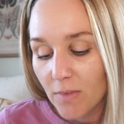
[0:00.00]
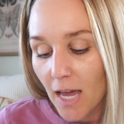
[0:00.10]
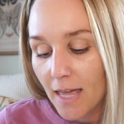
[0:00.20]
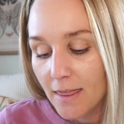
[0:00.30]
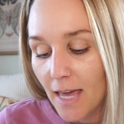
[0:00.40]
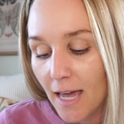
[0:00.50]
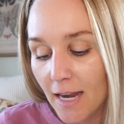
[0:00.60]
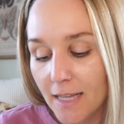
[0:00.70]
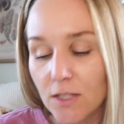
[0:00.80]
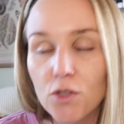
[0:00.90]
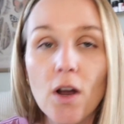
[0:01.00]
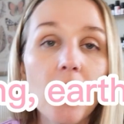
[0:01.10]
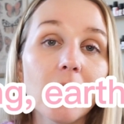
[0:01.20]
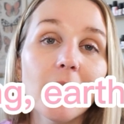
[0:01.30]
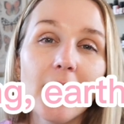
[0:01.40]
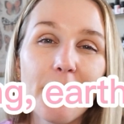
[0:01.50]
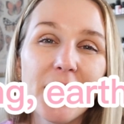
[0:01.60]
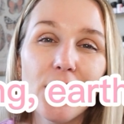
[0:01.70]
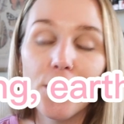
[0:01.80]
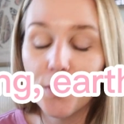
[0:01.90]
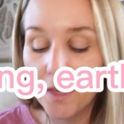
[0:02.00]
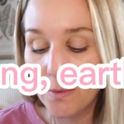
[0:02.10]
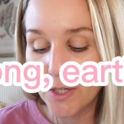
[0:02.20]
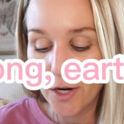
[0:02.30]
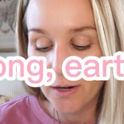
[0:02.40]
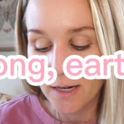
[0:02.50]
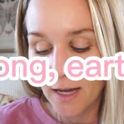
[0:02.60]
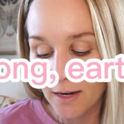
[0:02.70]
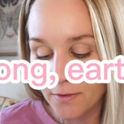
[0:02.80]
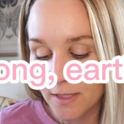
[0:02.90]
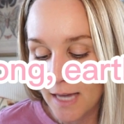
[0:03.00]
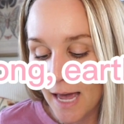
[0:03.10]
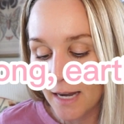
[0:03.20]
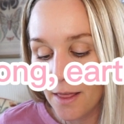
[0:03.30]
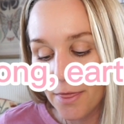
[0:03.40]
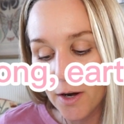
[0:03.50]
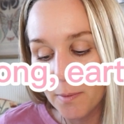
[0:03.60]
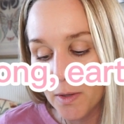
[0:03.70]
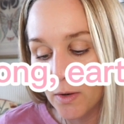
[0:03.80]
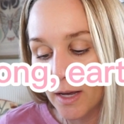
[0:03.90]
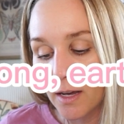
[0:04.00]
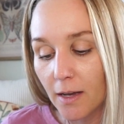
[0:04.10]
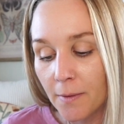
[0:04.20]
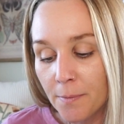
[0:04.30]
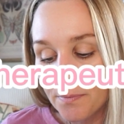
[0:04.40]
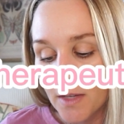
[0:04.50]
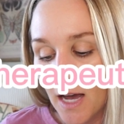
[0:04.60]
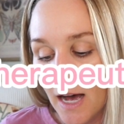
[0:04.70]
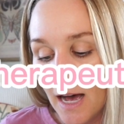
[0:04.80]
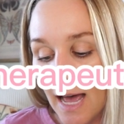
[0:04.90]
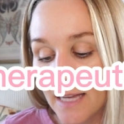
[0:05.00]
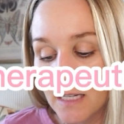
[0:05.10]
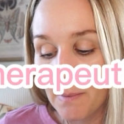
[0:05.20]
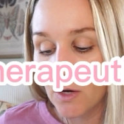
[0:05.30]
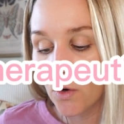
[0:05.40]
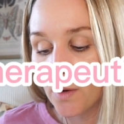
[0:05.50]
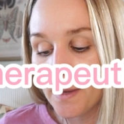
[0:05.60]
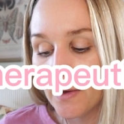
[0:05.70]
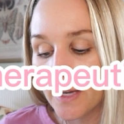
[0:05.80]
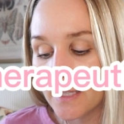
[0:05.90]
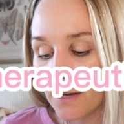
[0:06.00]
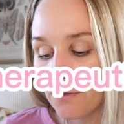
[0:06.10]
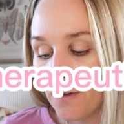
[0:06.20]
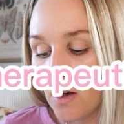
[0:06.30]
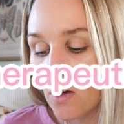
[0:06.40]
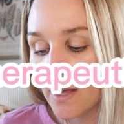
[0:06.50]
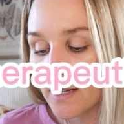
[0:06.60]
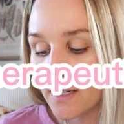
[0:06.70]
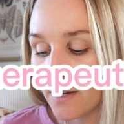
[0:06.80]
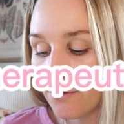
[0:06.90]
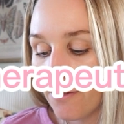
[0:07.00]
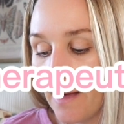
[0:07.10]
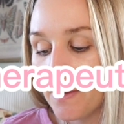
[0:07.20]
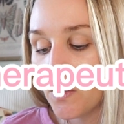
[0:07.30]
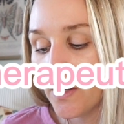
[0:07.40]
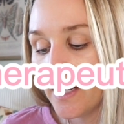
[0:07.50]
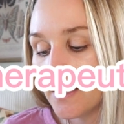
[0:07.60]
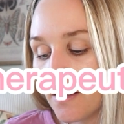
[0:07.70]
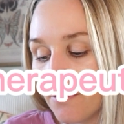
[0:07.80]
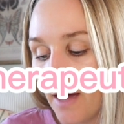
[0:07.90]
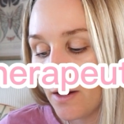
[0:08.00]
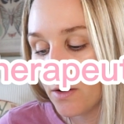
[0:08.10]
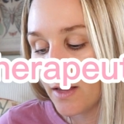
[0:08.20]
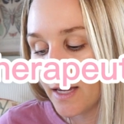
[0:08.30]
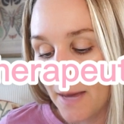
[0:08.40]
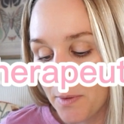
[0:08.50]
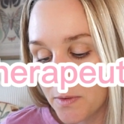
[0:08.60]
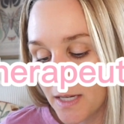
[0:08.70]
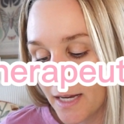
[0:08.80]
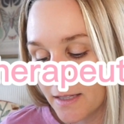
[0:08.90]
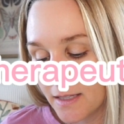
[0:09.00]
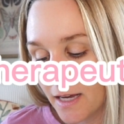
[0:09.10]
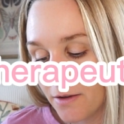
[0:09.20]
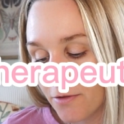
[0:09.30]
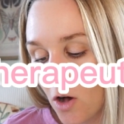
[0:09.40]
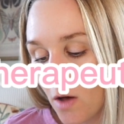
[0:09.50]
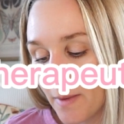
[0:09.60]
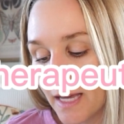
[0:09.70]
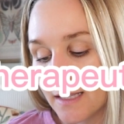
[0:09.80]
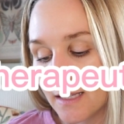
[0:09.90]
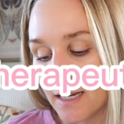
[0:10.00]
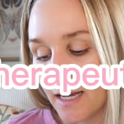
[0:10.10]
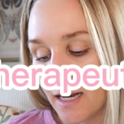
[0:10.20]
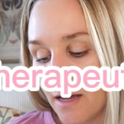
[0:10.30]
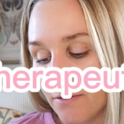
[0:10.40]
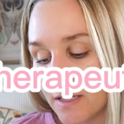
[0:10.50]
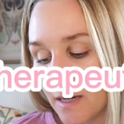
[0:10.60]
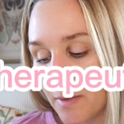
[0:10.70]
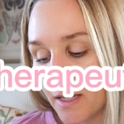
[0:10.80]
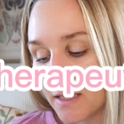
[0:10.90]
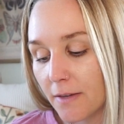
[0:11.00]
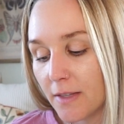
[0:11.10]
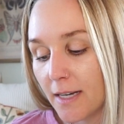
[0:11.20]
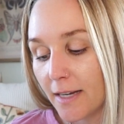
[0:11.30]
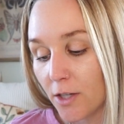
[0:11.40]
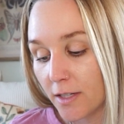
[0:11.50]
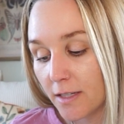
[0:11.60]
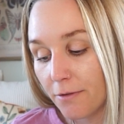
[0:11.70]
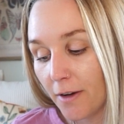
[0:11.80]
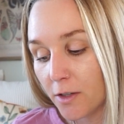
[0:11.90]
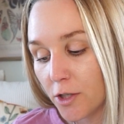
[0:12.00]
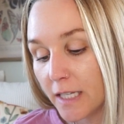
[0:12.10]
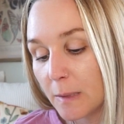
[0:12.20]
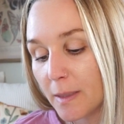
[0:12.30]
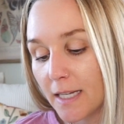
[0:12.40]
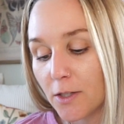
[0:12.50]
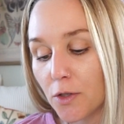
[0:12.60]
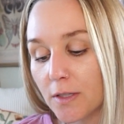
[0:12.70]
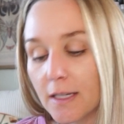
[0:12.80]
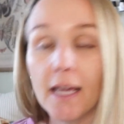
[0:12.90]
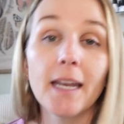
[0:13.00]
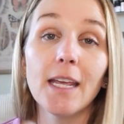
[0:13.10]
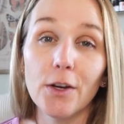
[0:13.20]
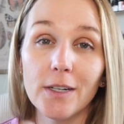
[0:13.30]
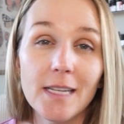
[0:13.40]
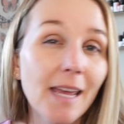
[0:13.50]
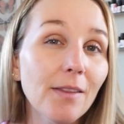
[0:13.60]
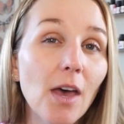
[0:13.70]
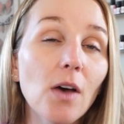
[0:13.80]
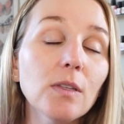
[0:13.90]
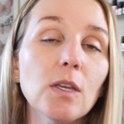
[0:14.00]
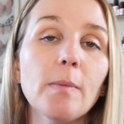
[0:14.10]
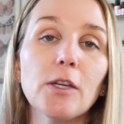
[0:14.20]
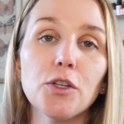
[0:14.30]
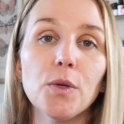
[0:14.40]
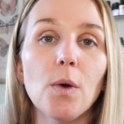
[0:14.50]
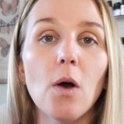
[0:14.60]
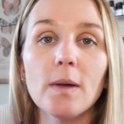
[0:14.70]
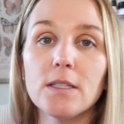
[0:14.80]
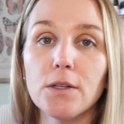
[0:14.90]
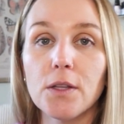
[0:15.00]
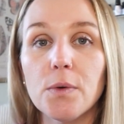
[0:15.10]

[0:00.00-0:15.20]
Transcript: And then it's strong, lemony, earthy, which I already kind of said. The therapeutic, antimicrobial, antifungal, anti-inflammatory, antiviral, hypotensive, calming and sedative, stimulants of the digestive functions, potential skin irritant though, so make sure you always dilute